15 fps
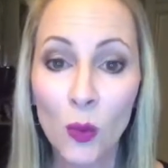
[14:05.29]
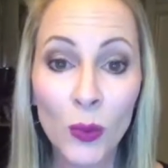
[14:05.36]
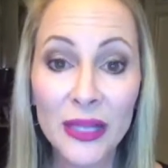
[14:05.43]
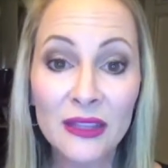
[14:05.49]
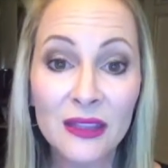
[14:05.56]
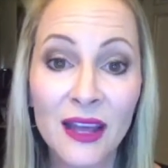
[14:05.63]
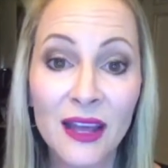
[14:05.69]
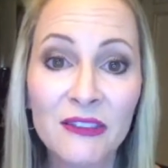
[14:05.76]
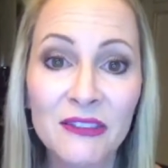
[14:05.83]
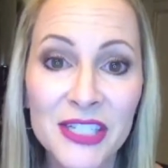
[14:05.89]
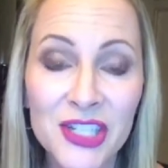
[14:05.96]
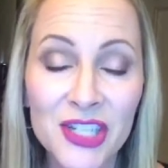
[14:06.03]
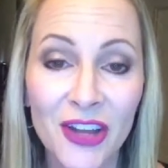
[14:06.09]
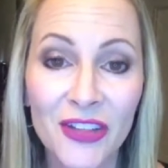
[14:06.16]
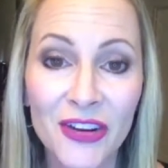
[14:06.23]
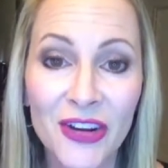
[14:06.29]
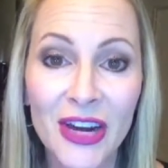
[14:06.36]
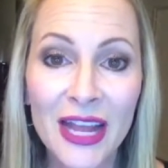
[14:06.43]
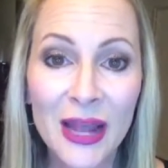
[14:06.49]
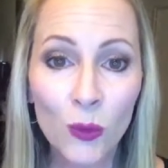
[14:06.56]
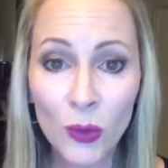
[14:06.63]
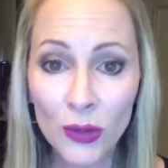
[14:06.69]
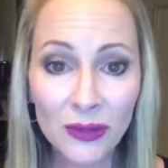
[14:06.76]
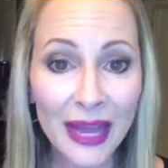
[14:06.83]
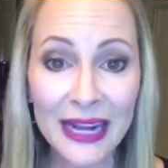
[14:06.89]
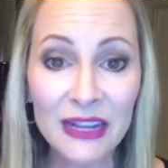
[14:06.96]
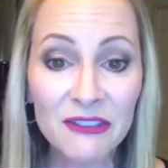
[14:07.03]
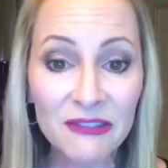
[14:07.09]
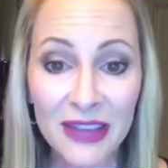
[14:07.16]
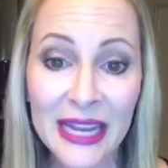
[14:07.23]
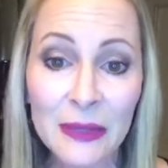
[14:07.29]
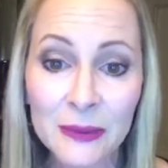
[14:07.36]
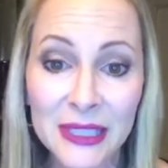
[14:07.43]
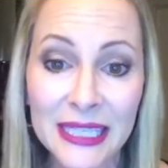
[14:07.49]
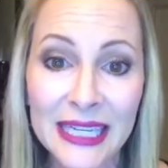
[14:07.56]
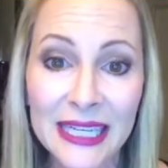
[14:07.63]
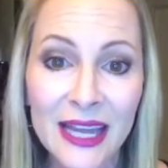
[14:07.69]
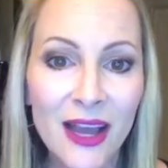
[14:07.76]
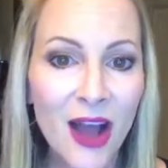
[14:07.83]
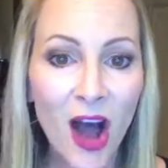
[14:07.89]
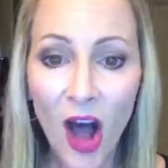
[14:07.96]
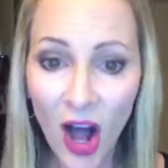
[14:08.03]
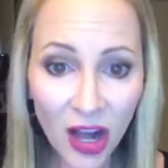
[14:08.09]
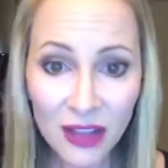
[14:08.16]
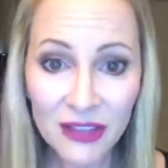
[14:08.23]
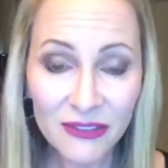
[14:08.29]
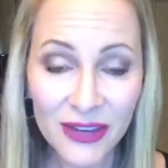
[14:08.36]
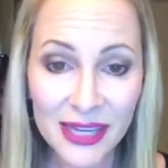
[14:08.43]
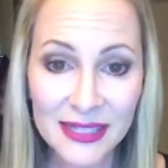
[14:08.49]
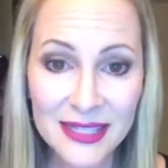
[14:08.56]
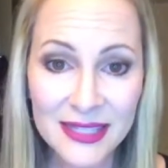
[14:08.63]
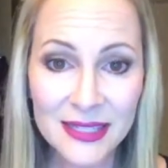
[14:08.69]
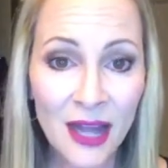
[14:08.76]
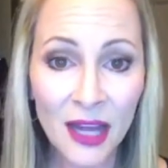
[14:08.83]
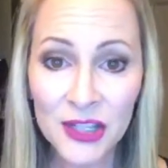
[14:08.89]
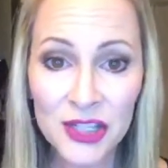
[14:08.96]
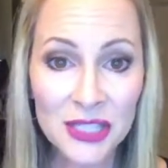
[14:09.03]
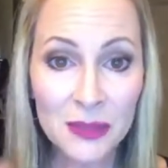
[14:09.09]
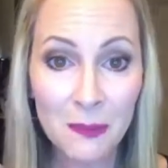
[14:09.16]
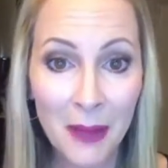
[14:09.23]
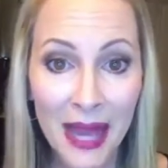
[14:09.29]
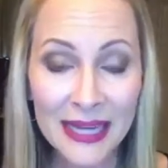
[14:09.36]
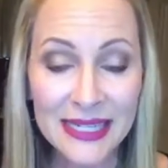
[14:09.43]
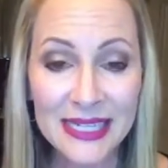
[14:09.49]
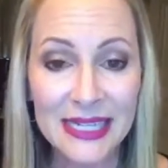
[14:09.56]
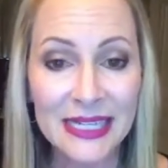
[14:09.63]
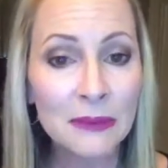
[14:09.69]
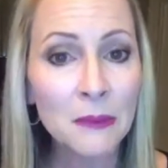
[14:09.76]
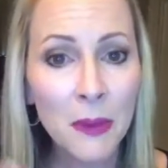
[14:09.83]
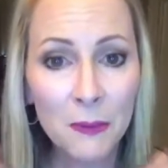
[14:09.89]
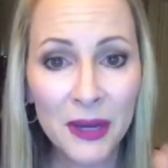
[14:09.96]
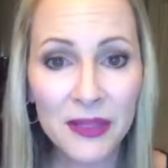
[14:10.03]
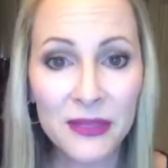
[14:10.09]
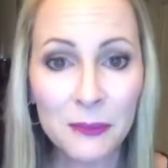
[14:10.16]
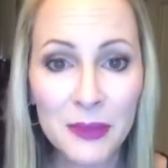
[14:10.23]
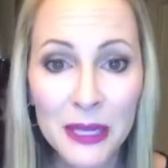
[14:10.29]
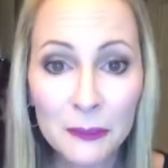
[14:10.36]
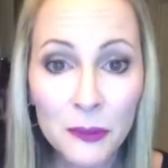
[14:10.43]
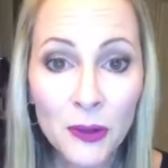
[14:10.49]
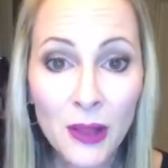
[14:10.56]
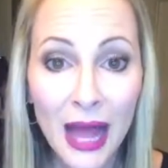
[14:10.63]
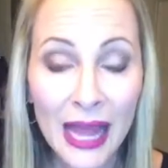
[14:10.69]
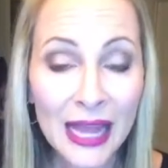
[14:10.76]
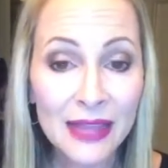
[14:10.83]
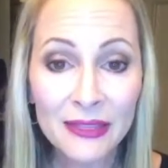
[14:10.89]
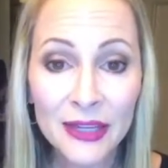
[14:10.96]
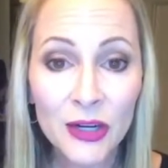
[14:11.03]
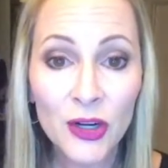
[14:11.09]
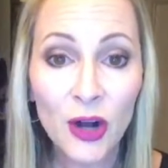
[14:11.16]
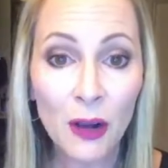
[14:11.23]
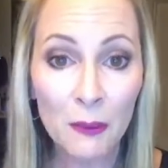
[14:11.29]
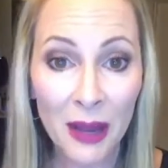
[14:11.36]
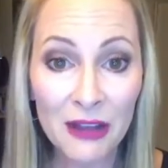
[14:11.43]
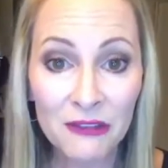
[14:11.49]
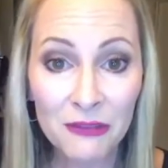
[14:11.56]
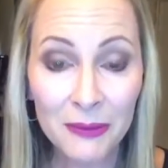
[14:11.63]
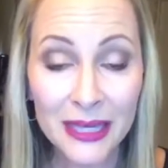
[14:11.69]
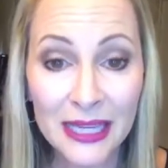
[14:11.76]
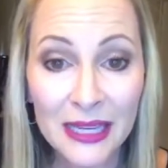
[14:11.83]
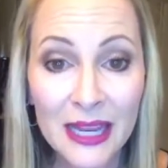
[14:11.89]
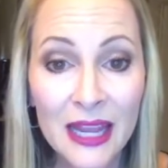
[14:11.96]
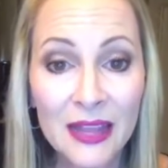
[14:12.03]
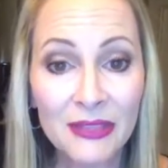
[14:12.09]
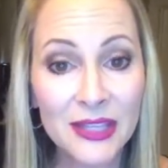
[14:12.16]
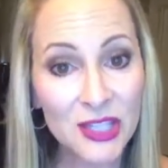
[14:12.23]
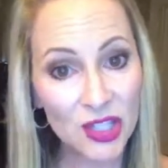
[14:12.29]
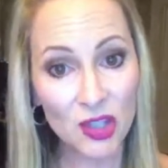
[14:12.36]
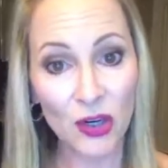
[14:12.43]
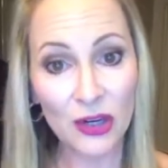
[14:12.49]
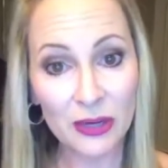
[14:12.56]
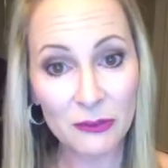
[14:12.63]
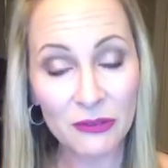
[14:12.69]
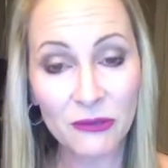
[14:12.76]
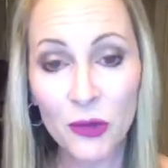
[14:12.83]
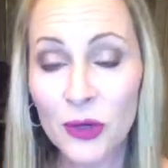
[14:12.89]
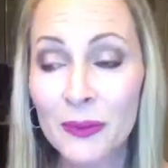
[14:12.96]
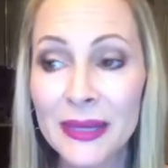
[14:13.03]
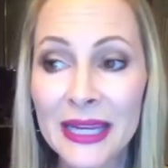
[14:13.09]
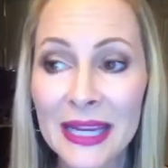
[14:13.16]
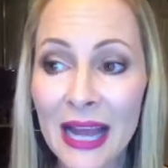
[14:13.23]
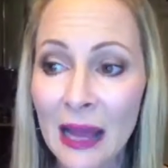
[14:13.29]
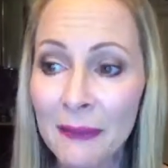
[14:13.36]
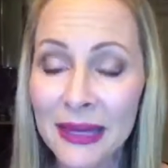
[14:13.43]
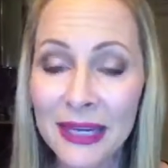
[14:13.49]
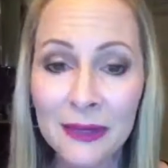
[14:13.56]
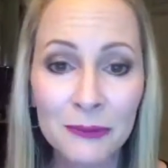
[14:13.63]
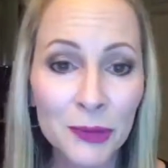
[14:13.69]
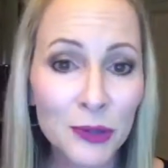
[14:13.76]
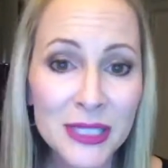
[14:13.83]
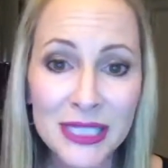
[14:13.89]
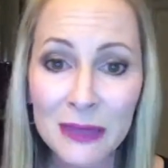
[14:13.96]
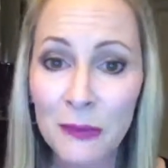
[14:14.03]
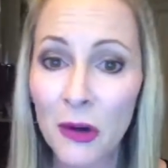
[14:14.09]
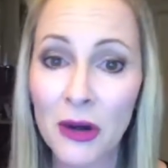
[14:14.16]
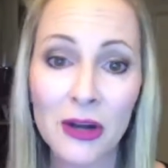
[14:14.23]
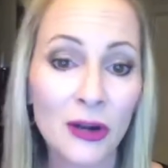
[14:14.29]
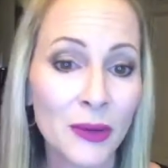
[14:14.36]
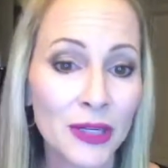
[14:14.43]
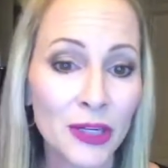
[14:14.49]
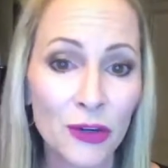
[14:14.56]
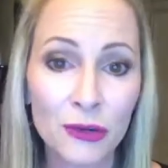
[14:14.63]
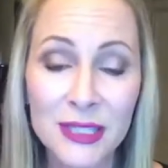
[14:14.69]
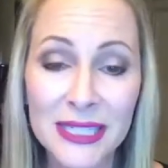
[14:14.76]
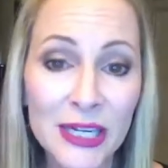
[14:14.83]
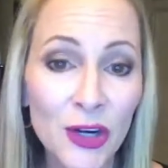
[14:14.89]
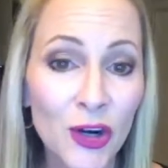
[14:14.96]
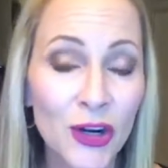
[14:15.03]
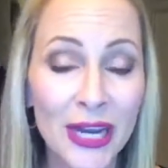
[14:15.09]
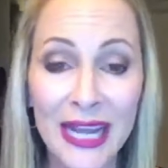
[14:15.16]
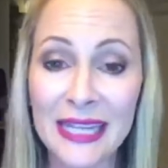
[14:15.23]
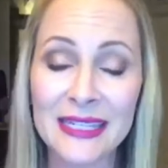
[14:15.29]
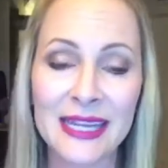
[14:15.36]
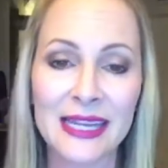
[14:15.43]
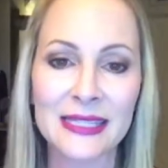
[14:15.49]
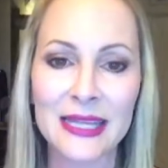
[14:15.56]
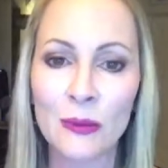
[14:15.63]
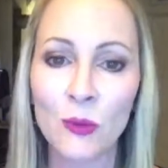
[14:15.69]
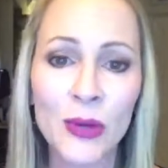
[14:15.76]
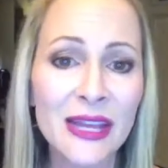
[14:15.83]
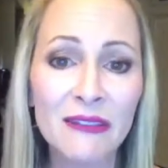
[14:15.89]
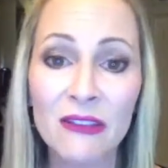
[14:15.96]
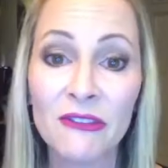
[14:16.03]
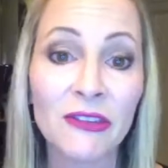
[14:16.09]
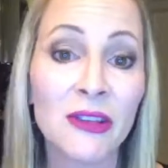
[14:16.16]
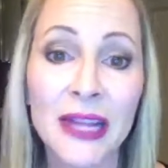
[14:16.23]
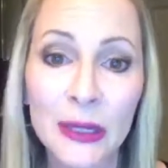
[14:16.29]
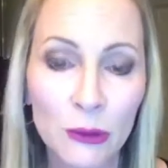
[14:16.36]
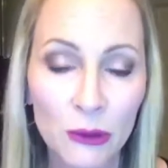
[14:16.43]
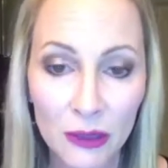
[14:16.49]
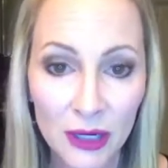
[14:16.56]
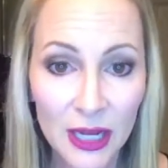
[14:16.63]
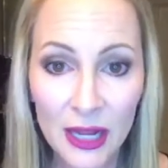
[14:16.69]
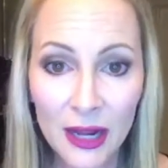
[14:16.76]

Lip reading: We love each other. We're like a family, all of us, not just my team, but the people that are above me that started before me. I mean, Christy Morrow and Christina Hernandez, and we even feel like we're